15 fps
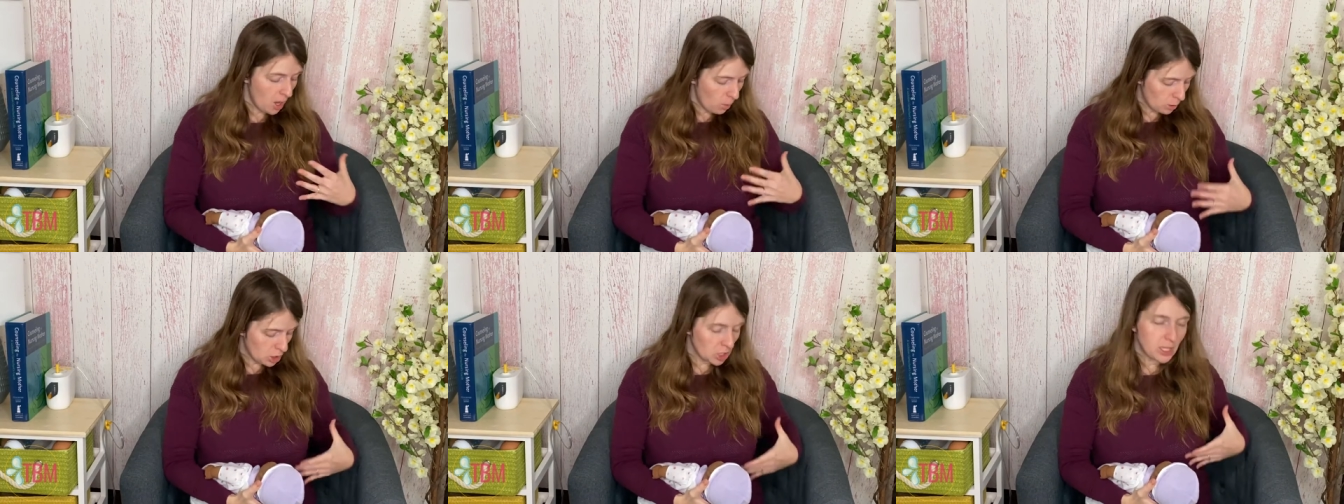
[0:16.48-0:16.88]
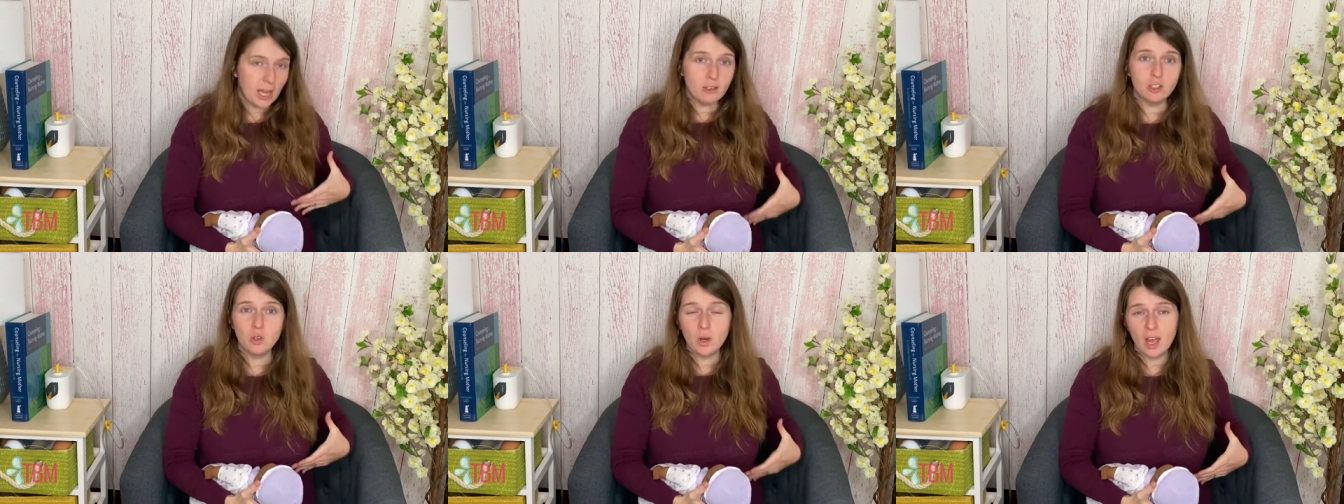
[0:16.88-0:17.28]
which
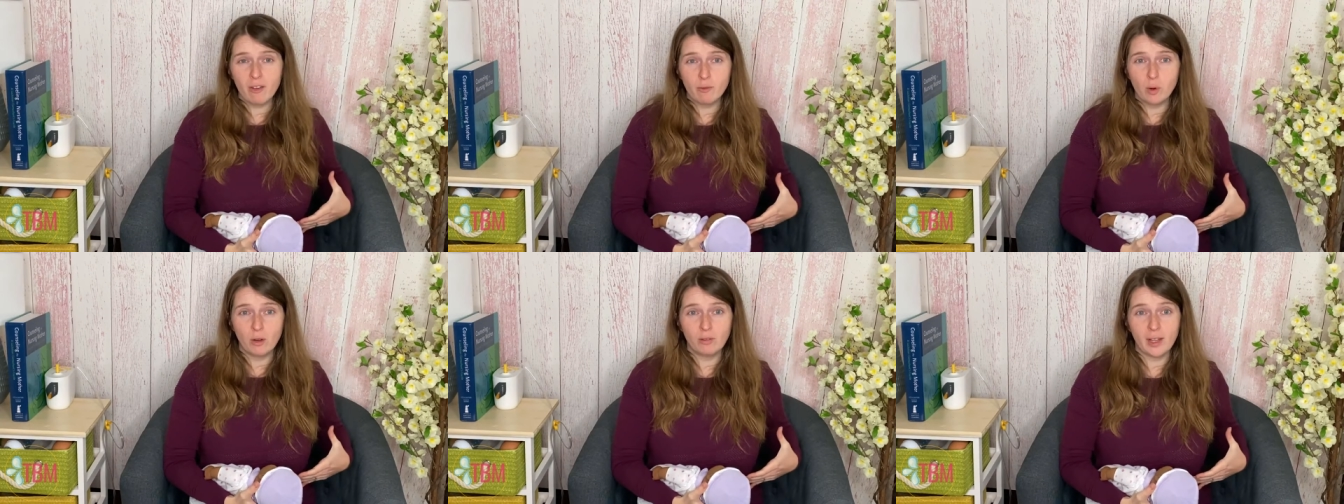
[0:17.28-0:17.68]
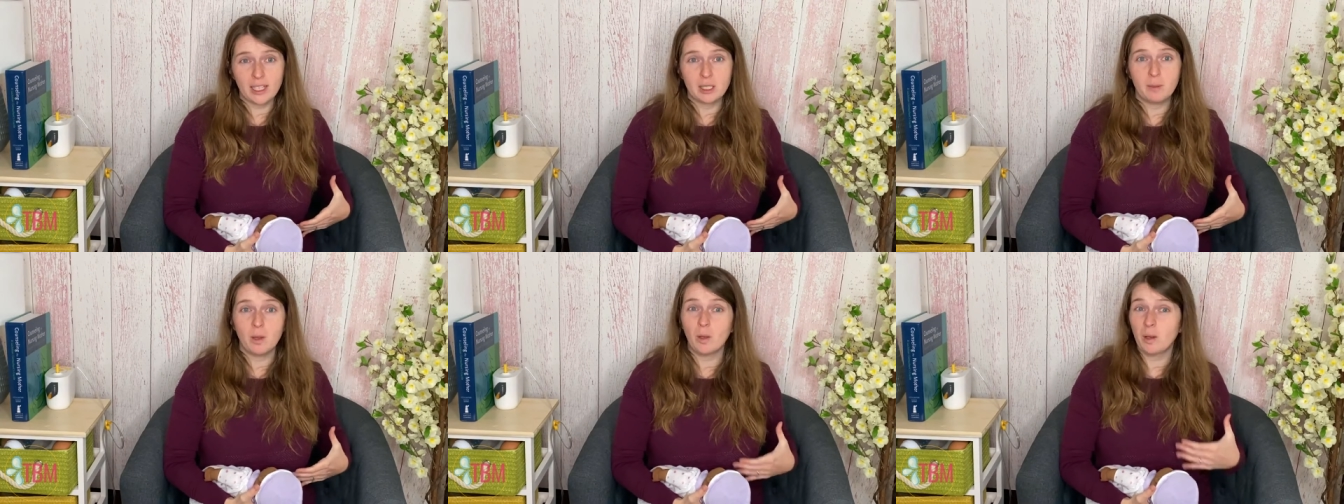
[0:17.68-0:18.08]
allows you to have more
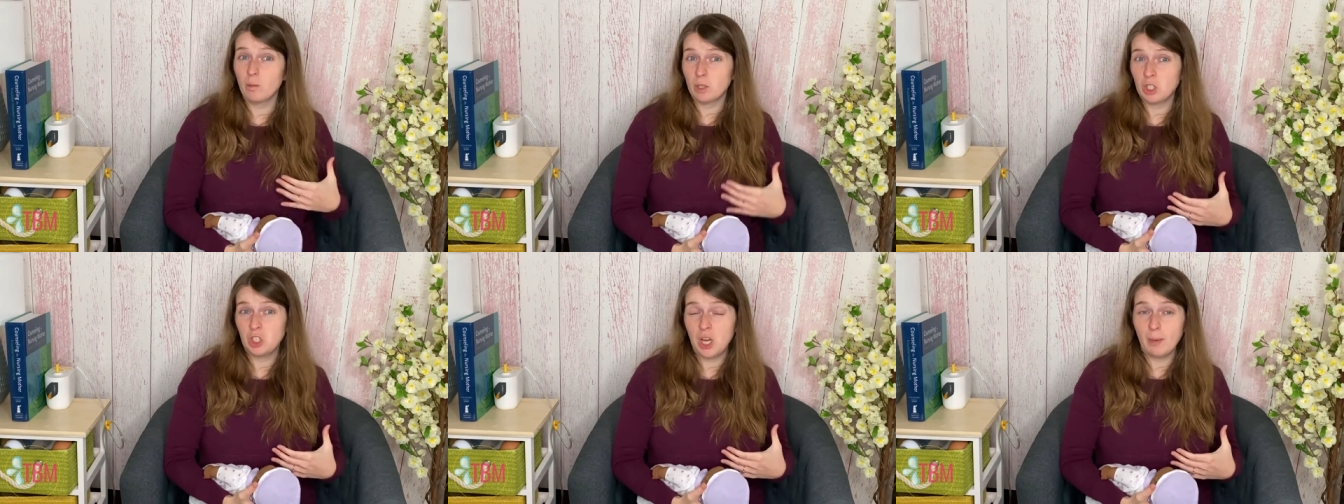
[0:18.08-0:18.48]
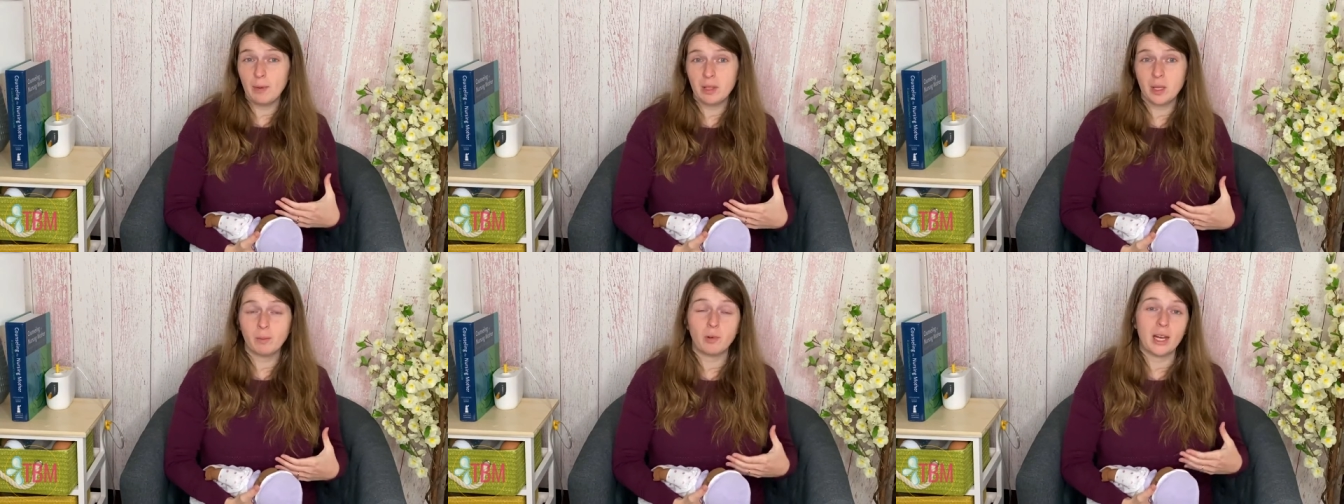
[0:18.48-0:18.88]
flexibility with
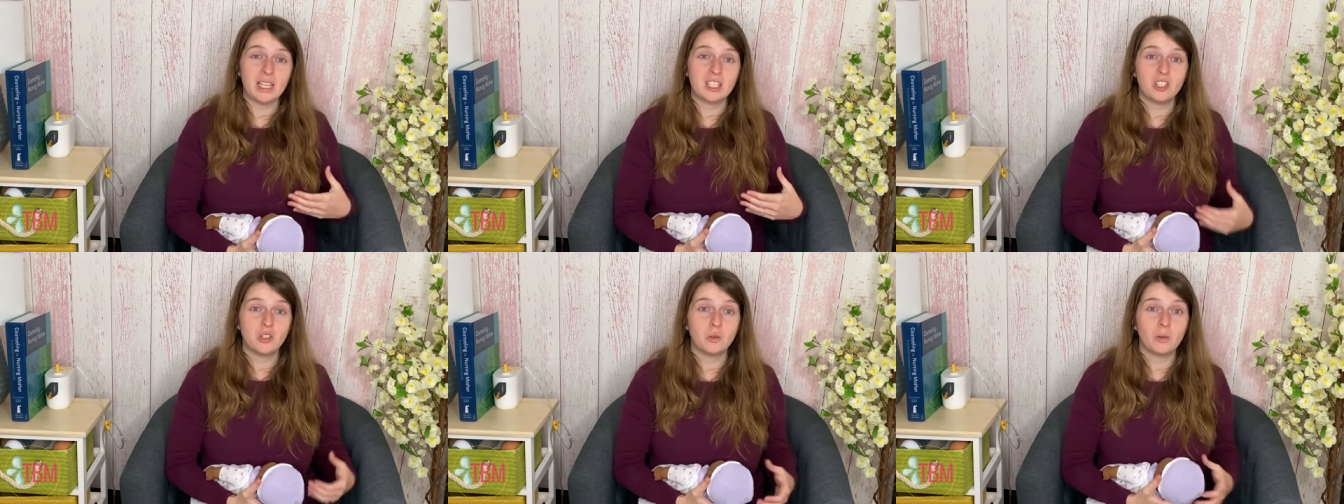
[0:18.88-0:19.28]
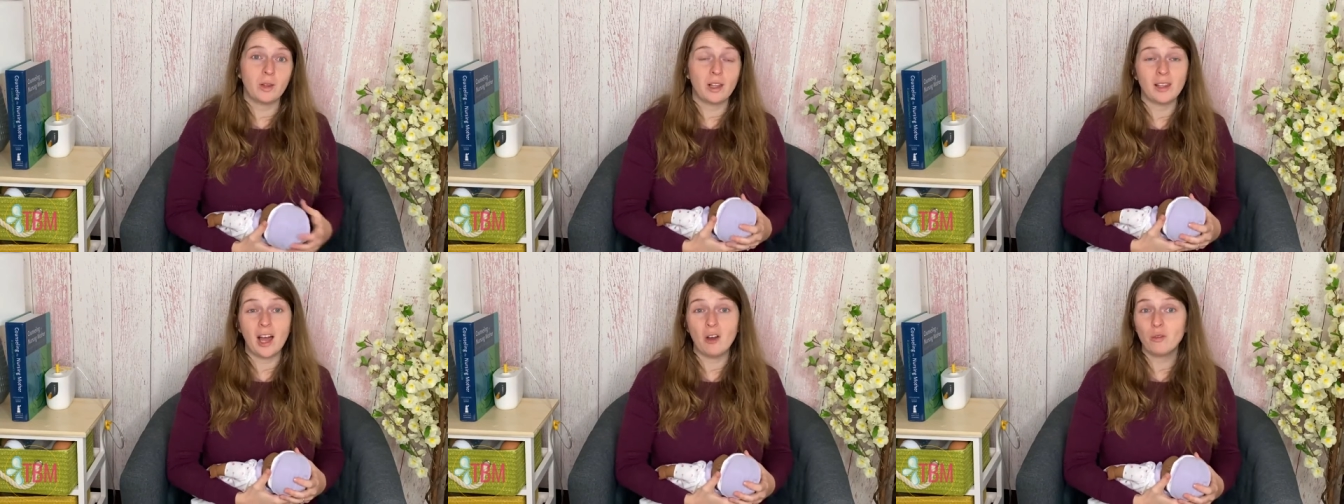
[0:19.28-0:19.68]
shaping the breast to
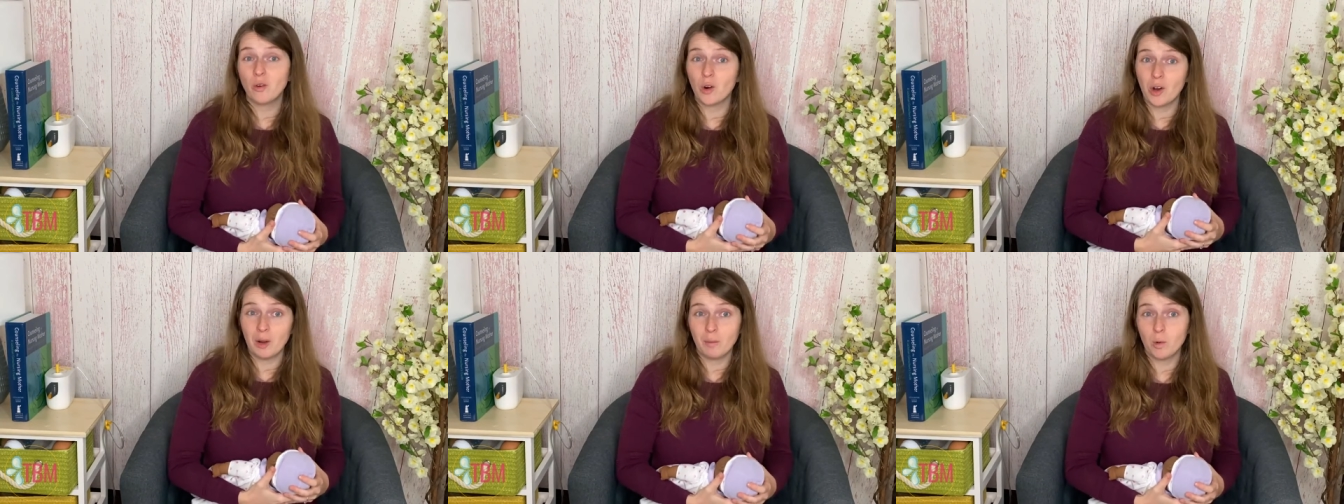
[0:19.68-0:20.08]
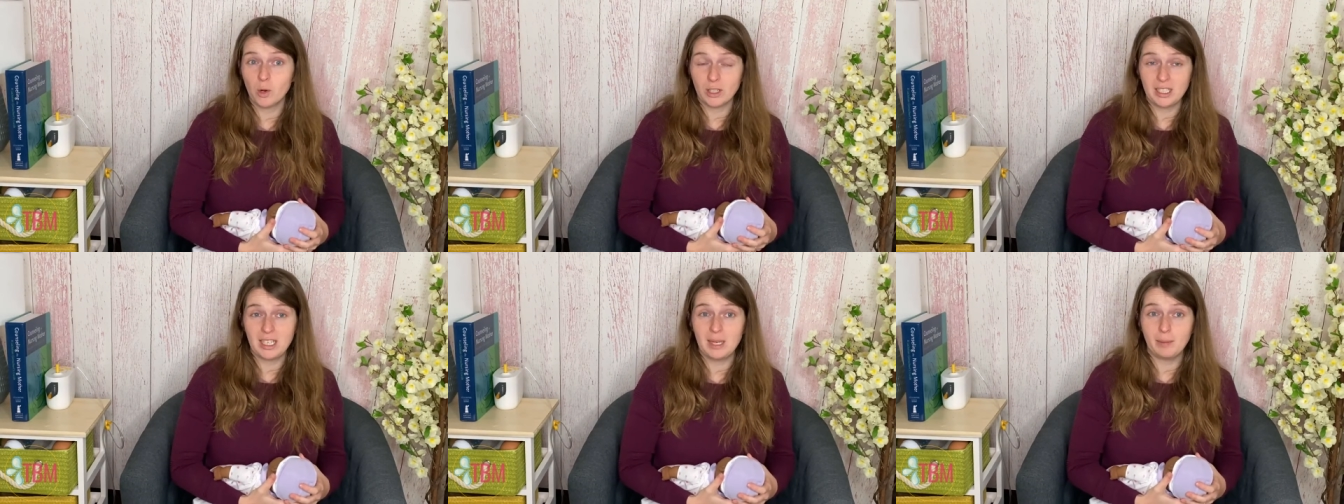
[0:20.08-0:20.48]
allow for a more
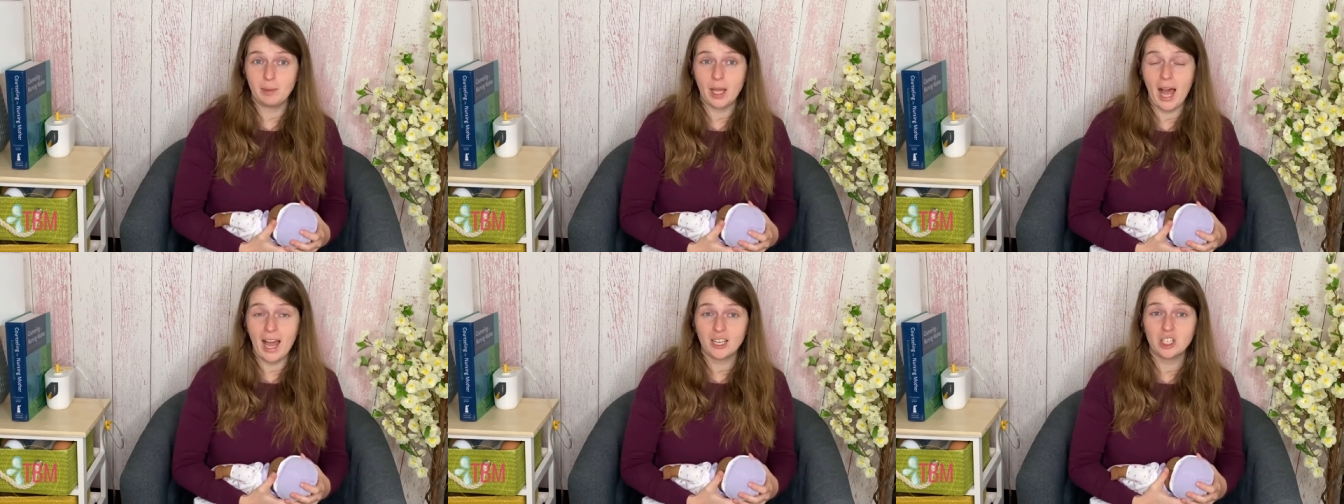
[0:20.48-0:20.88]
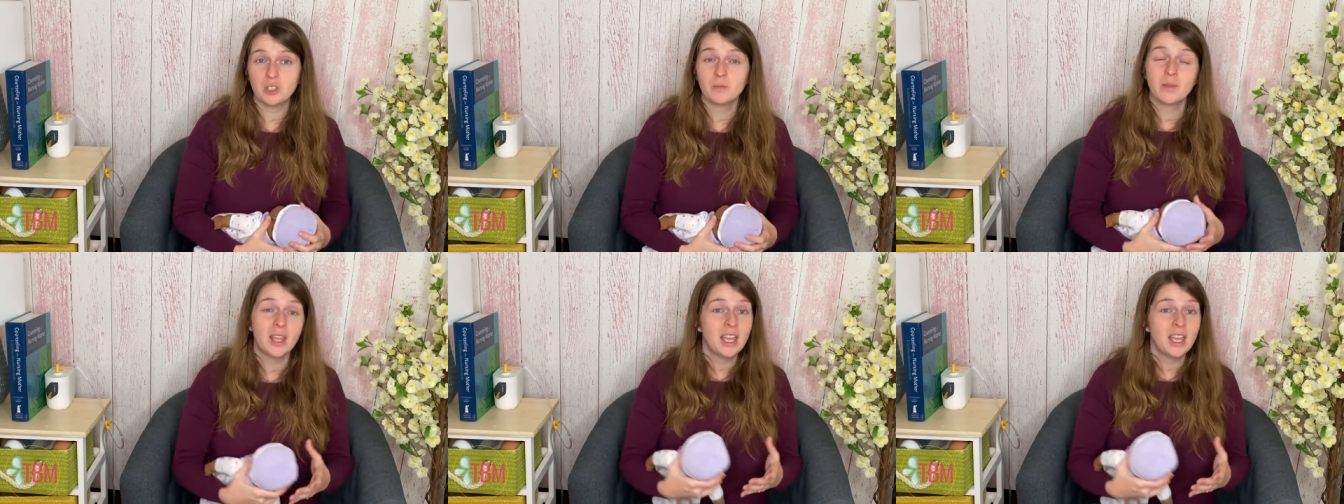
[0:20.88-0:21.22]
deep latch.